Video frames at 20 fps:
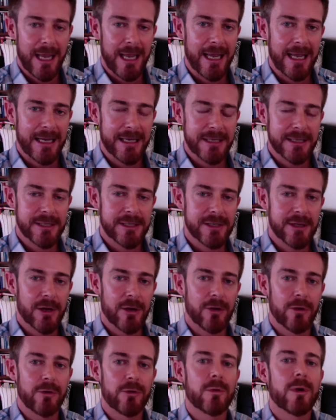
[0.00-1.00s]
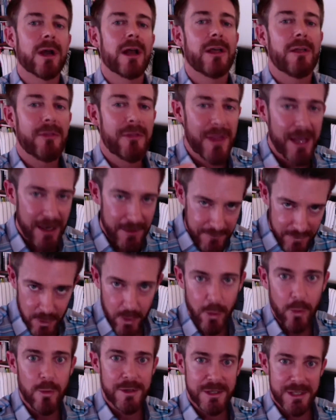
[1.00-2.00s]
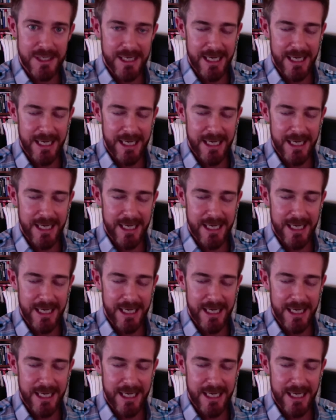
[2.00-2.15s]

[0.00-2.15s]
And so they, of course,